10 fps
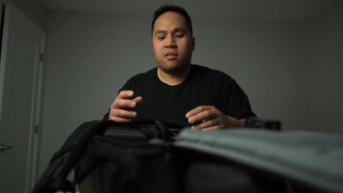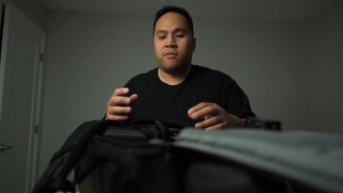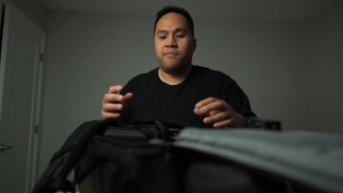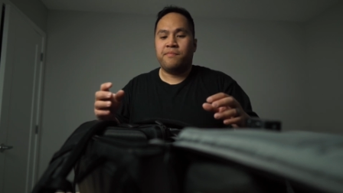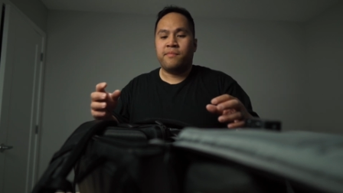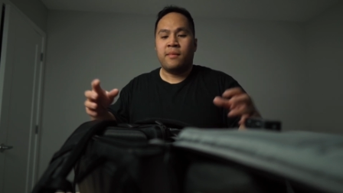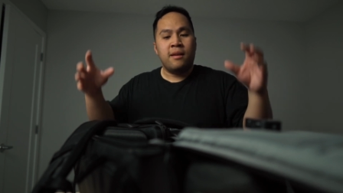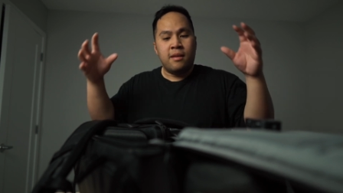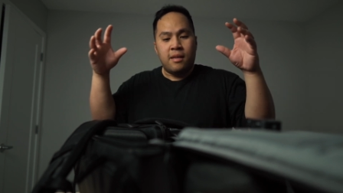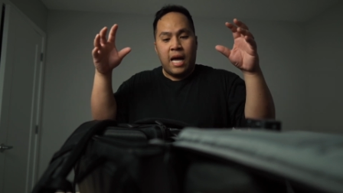So
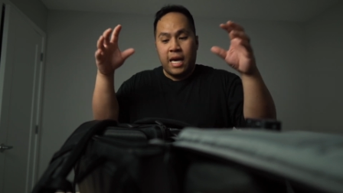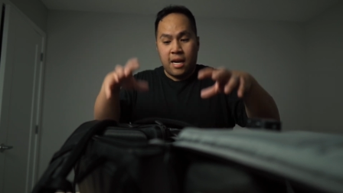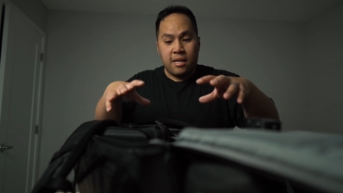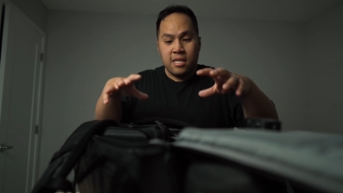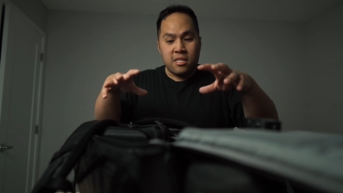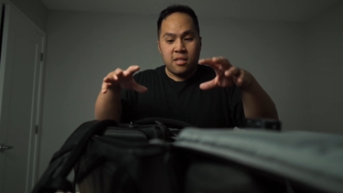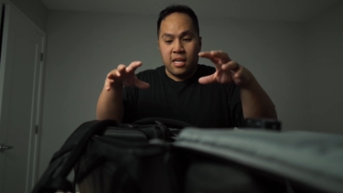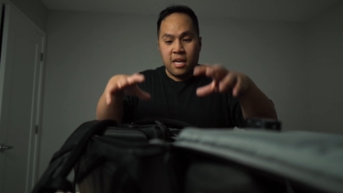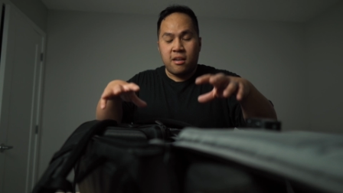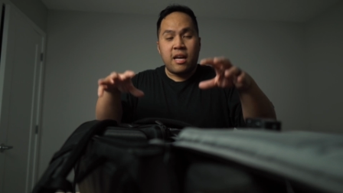these are the
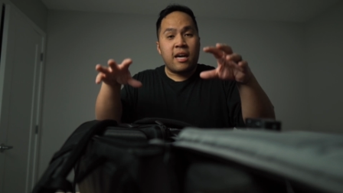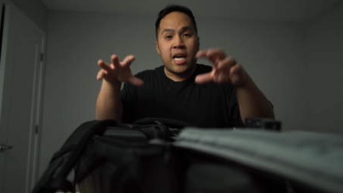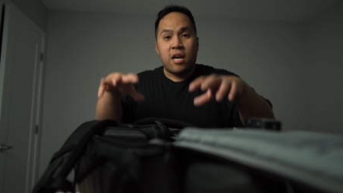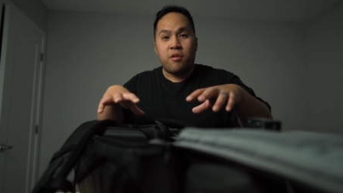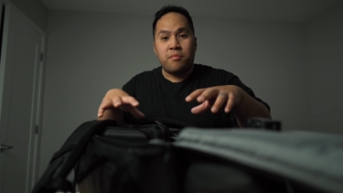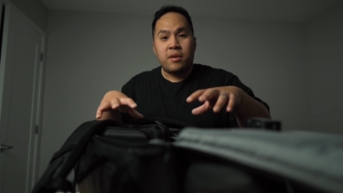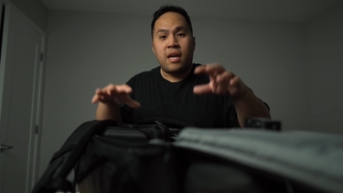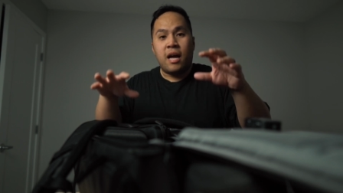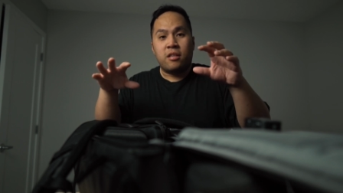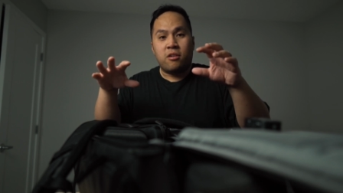gear that I carry with
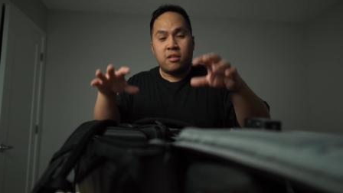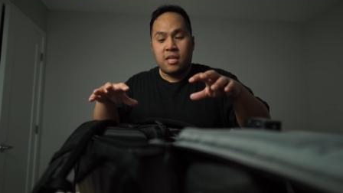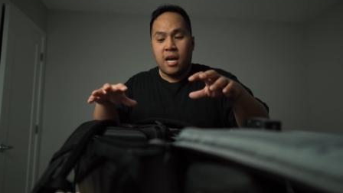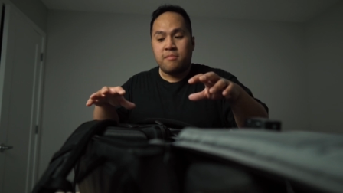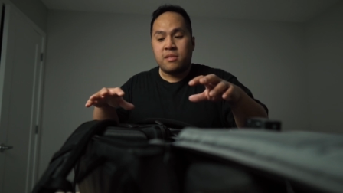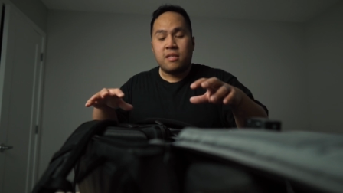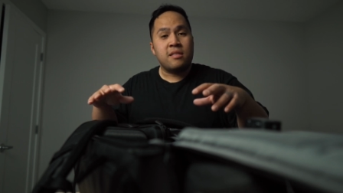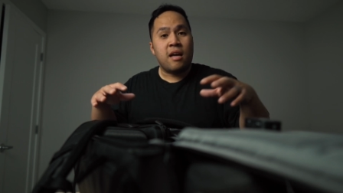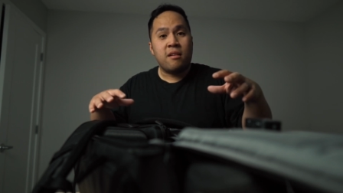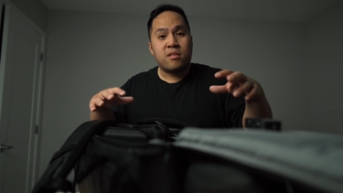me at all times.
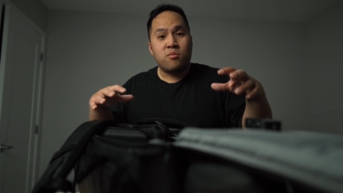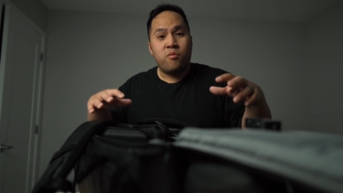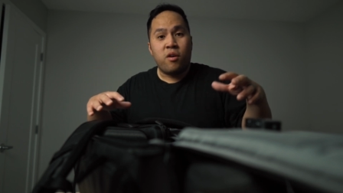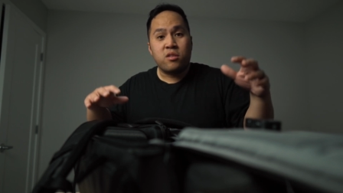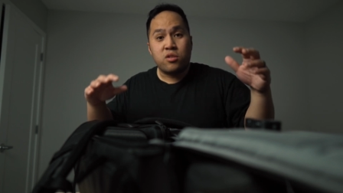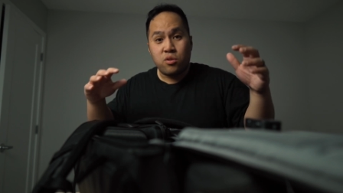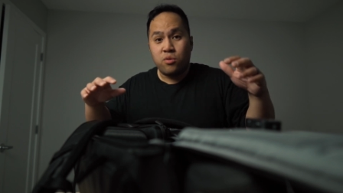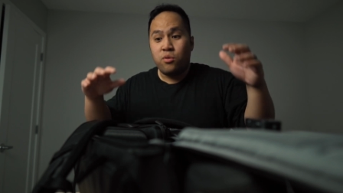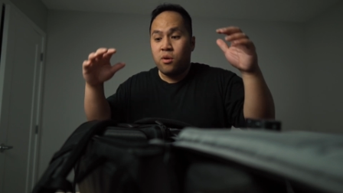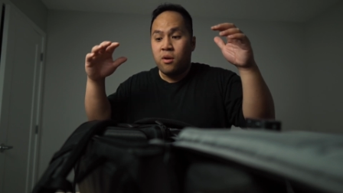Now let's move on
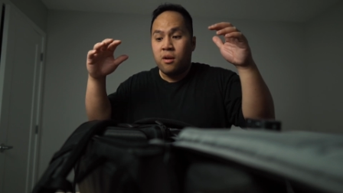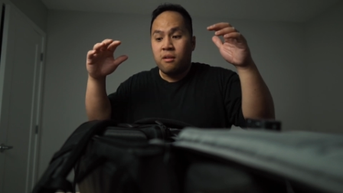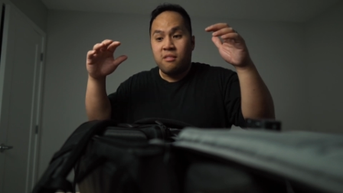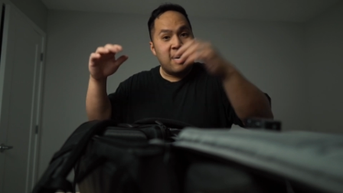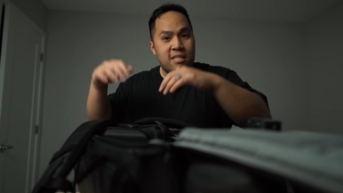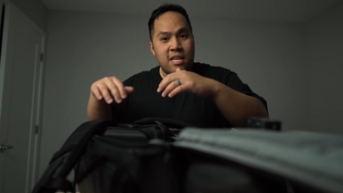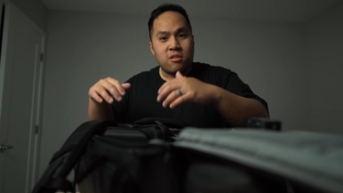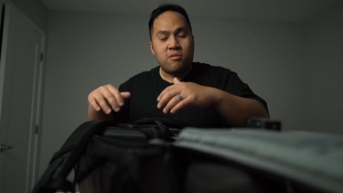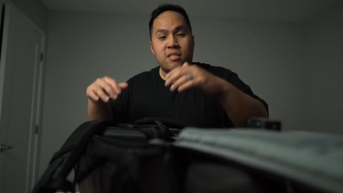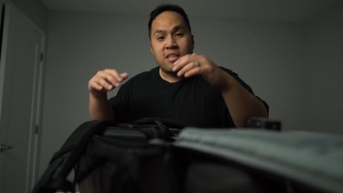to the
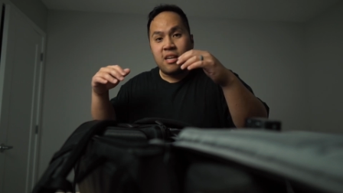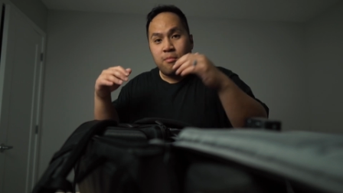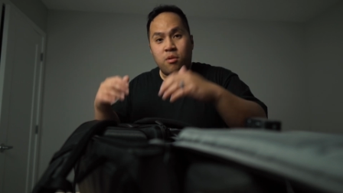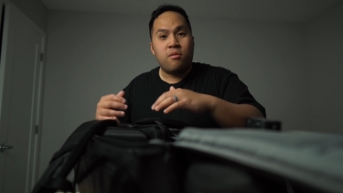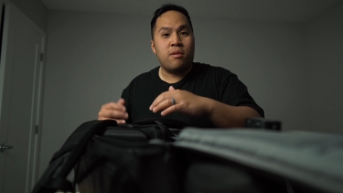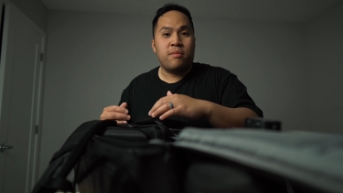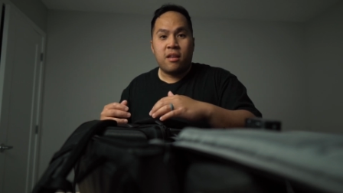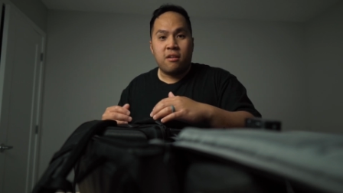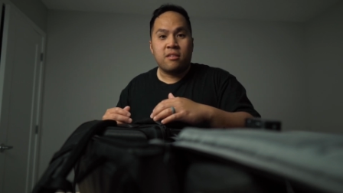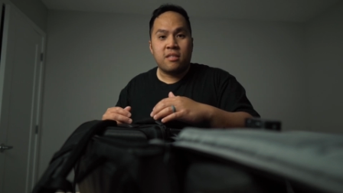accessories that I bring with me
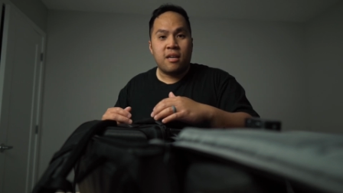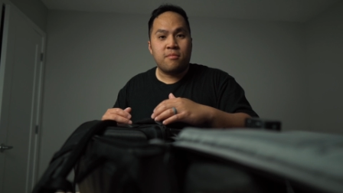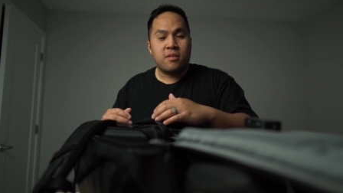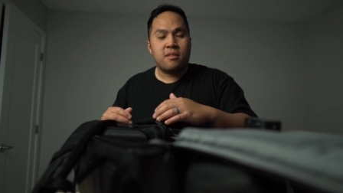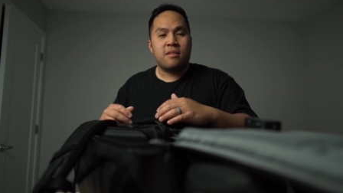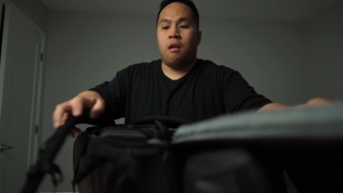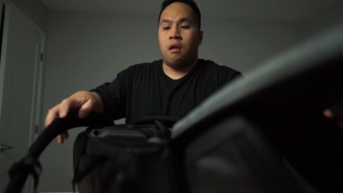at all times.